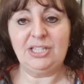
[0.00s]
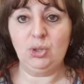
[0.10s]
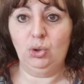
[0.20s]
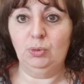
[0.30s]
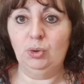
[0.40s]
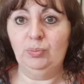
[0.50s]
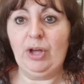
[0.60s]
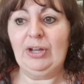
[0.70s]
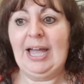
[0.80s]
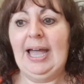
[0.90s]
normal,
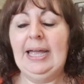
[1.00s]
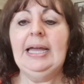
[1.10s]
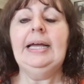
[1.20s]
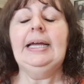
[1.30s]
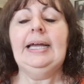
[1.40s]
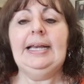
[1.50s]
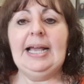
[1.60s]
okay? It